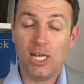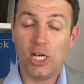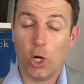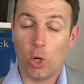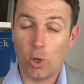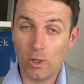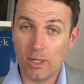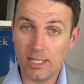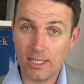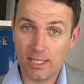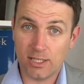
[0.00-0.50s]

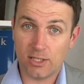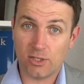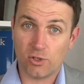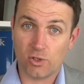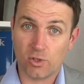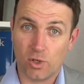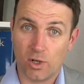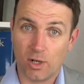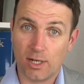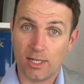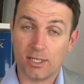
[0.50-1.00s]
Only the
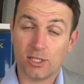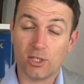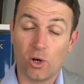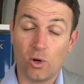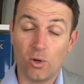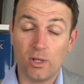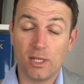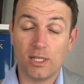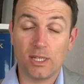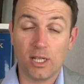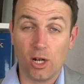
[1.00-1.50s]
strongest,
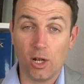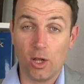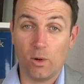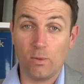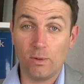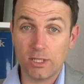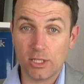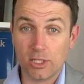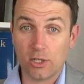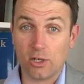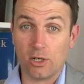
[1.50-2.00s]
only the
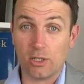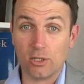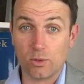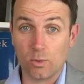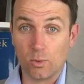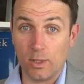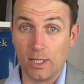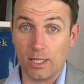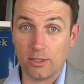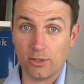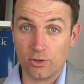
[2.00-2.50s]
lowest
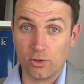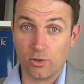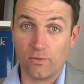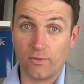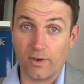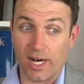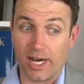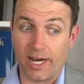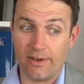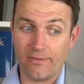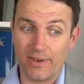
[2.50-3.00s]
cost will
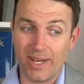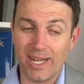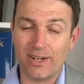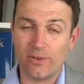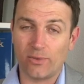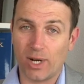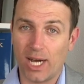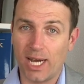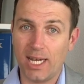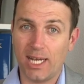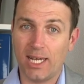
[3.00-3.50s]
survive and
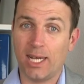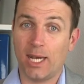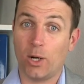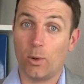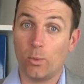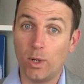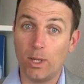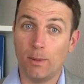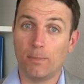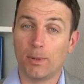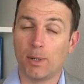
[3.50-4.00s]

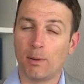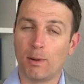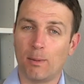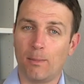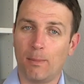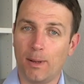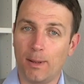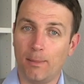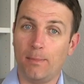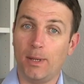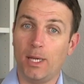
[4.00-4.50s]
Ryanair will
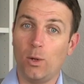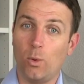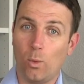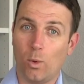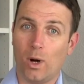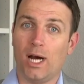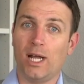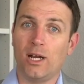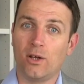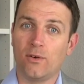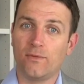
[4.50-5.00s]
probably be
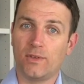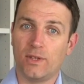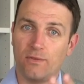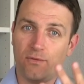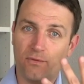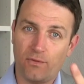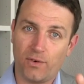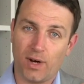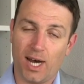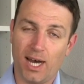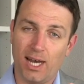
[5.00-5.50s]
one of the
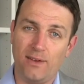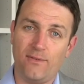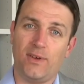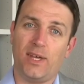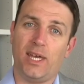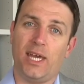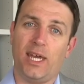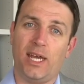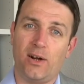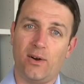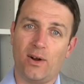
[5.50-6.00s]
five
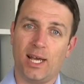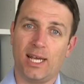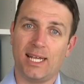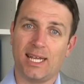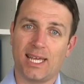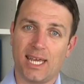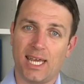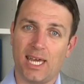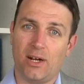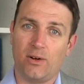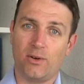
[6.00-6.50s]
airline
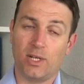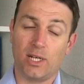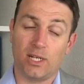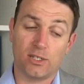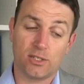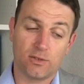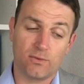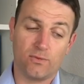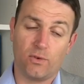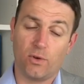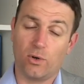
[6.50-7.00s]

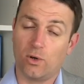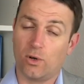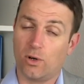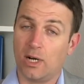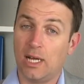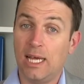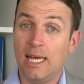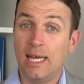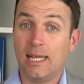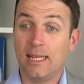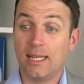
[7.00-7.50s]
carriers
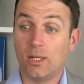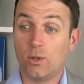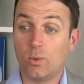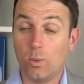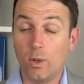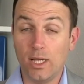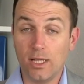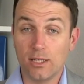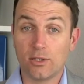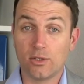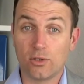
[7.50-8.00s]
for that
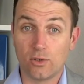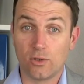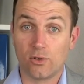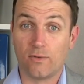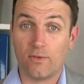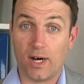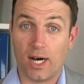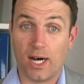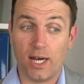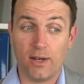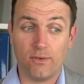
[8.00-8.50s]
will
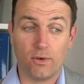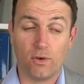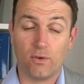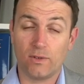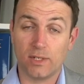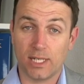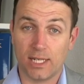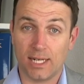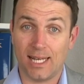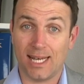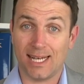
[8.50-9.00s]
survive
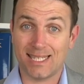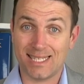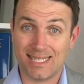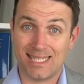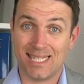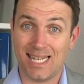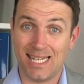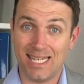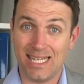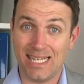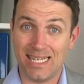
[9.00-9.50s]
over the next
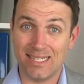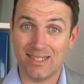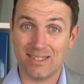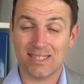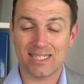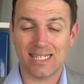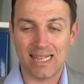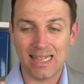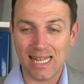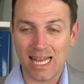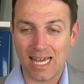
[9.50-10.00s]
10
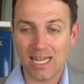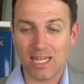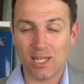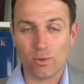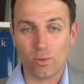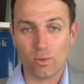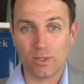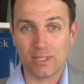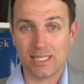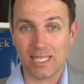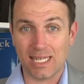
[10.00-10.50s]
years like
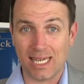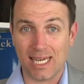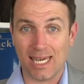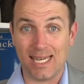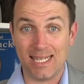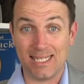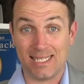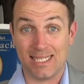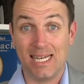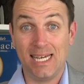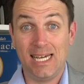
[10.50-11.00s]
it was the
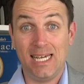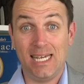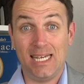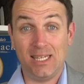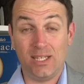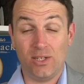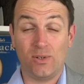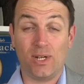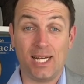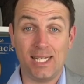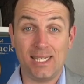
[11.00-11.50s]
case
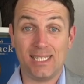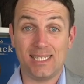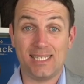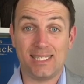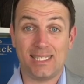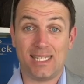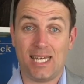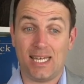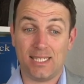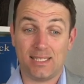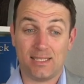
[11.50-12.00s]
in the United
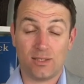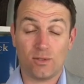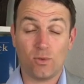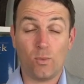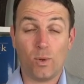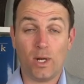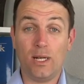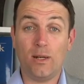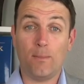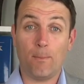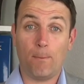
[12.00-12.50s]
States
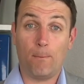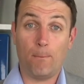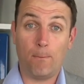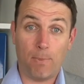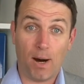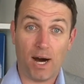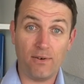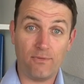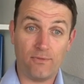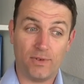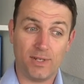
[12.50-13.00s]
when
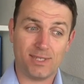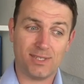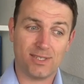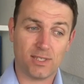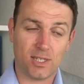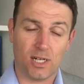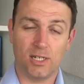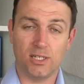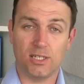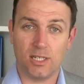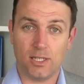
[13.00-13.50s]
Buffett
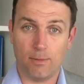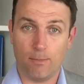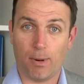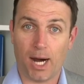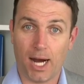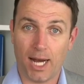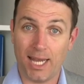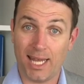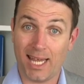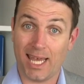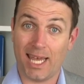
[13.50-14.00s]
started
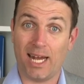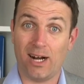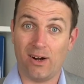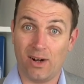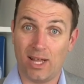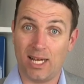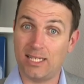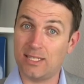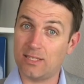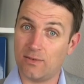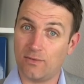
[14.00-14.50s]
buying
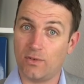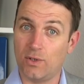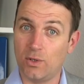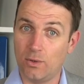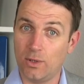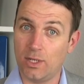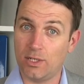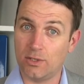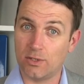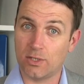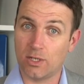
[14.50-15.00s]
airlines a
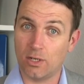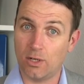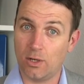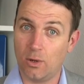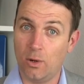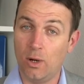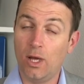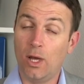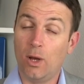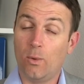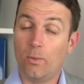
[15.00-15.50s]
few years
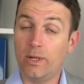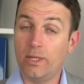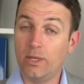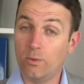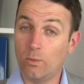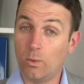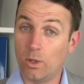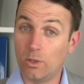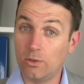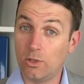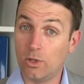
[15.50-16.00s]
ago
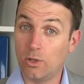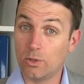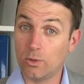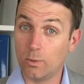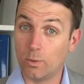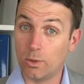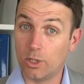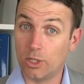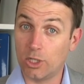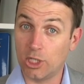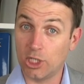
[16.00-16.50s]
when those
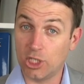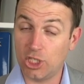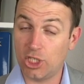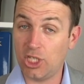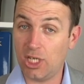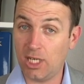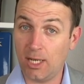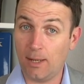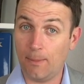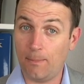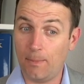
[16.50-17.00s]
were
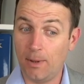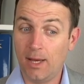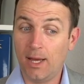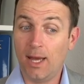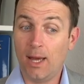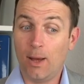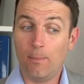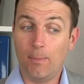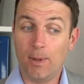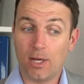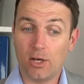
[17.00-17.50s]
cheap
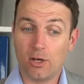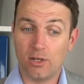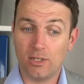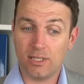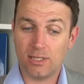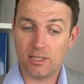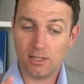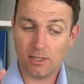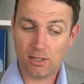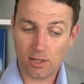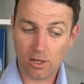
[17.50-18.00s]

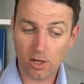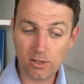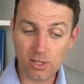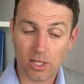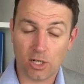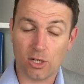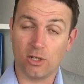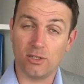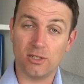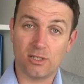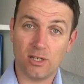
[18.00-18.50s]
because
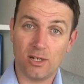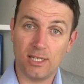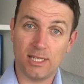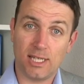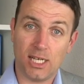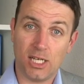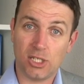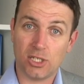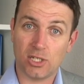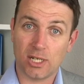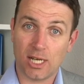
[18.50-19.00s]
the
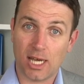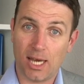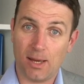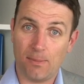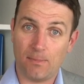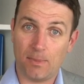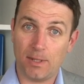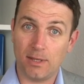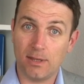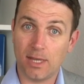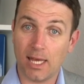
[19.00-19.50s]
consolidation
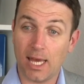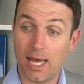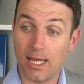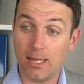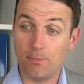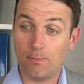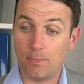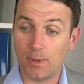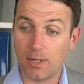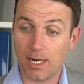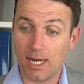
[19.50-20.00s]
happened
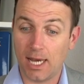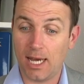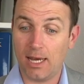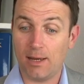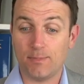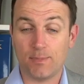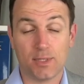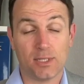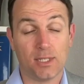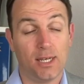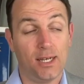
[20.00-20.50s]
and
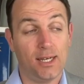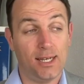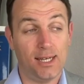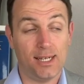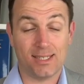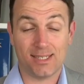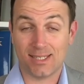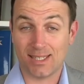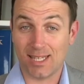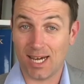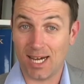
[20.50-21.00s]
perhaps
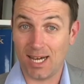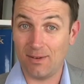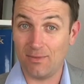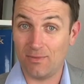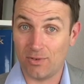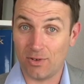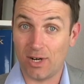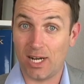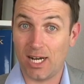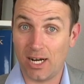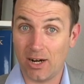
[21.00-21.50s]
it's time
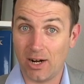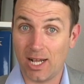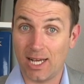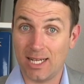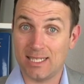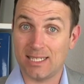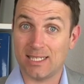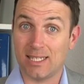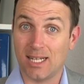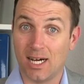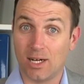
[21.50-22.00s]
for
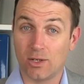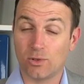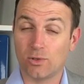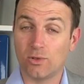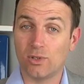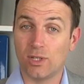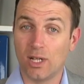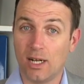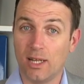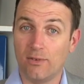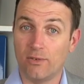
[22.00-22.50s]
airlines now
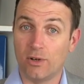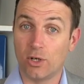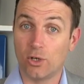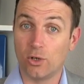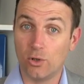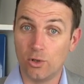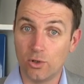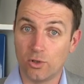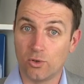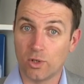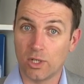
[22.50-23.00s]
to deliver
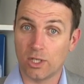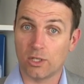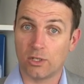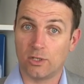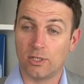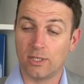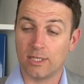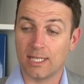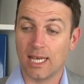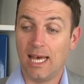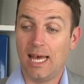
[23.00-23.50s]
good
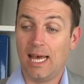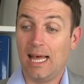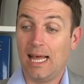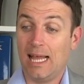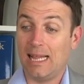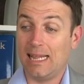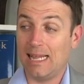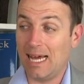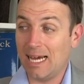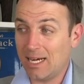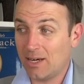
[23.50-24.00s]
returns
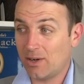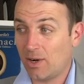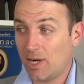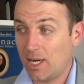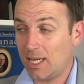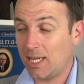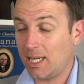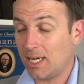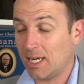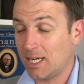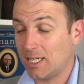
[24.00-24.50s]
like
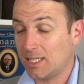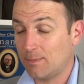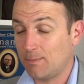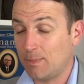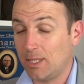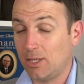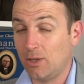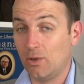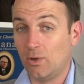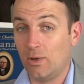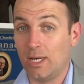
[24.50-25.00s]
Ryanair has
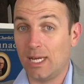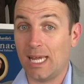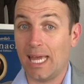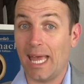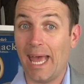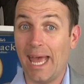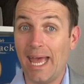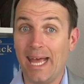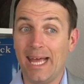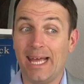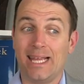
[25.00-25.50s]
been
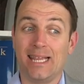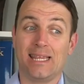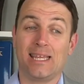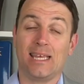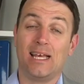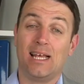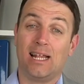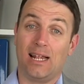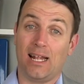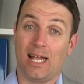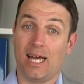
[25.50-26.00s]
doing and
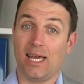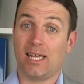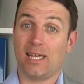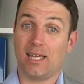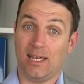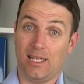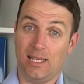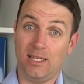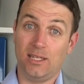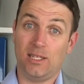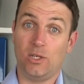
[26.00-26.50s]

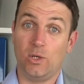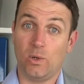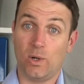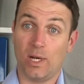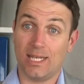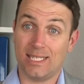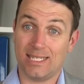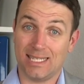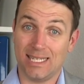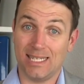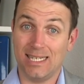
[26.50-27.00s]
like in the
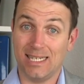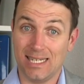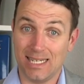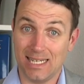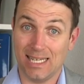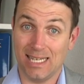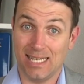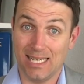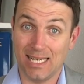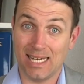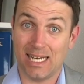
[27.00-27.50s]
US
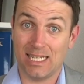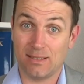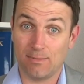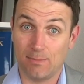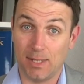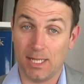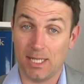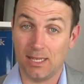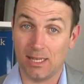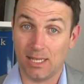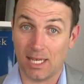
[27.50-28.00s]
has
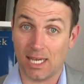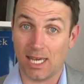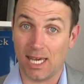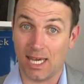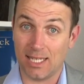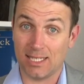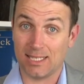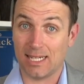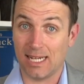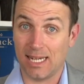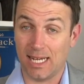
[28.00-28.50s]
been the
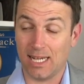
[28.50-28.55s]
case